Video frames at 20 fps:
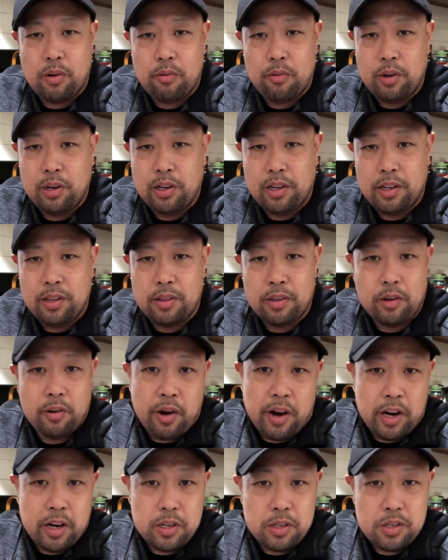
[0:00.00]
really the
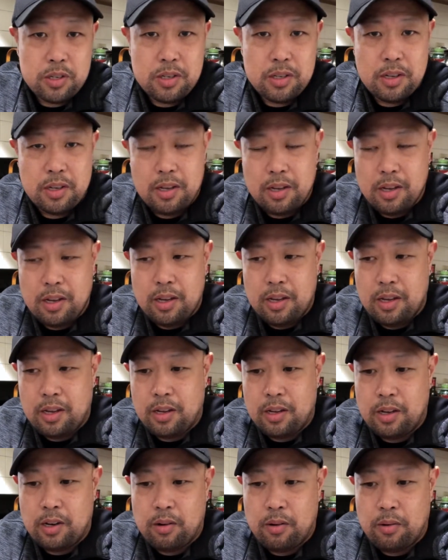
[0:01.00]
greatest.
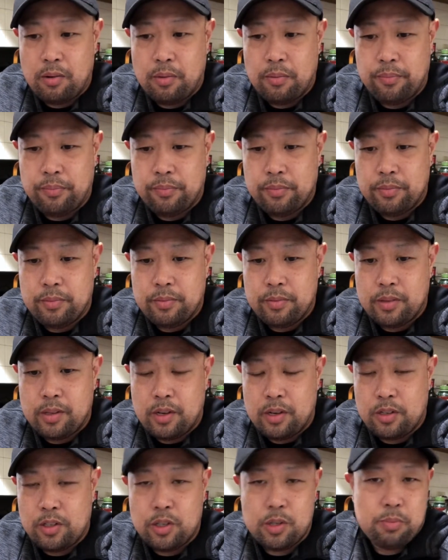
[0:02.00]
You know,
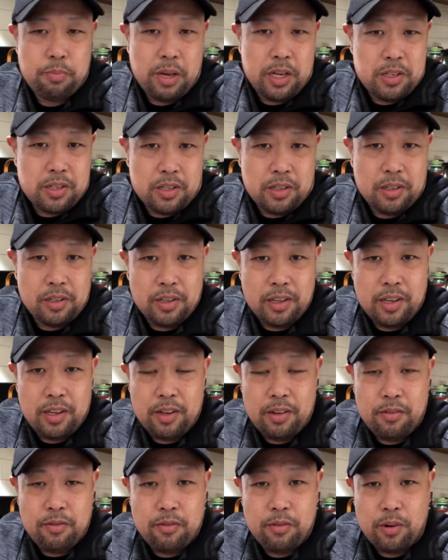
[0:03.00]
they're just
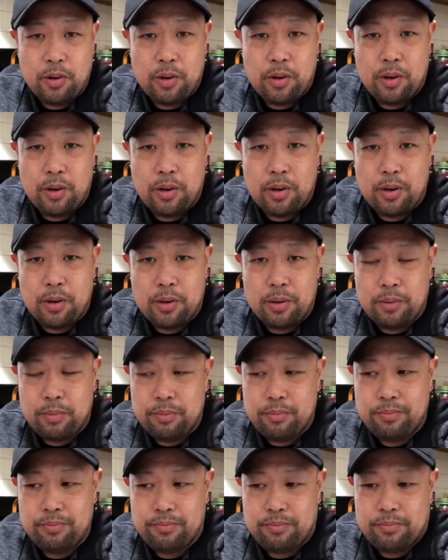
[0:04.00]
basically for
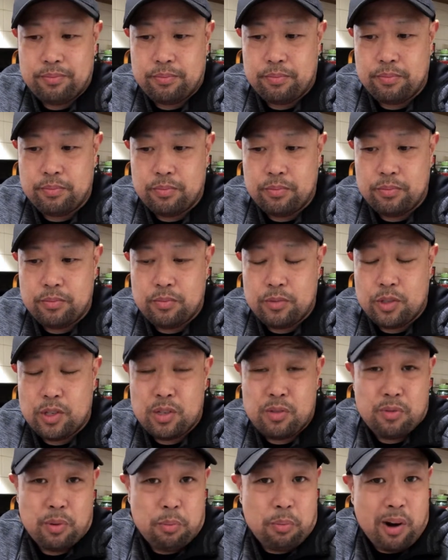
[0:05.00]

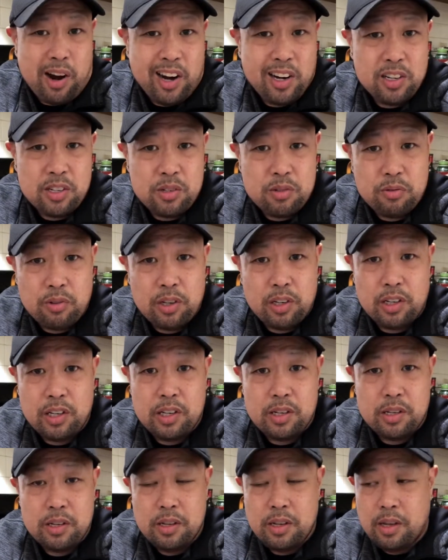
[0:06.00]
just for practice,
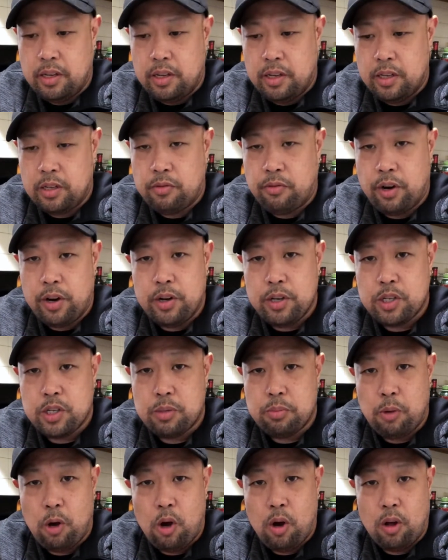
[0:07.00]
really. It's very
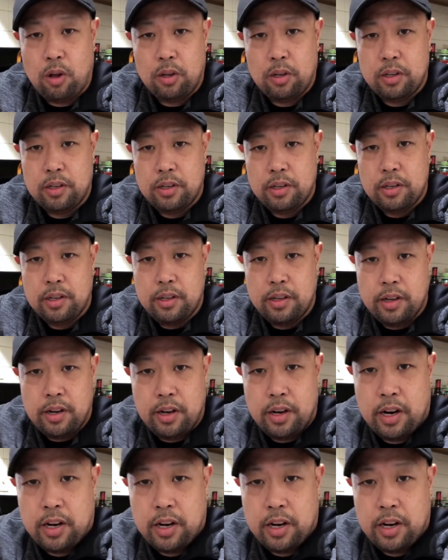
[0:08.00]
small. I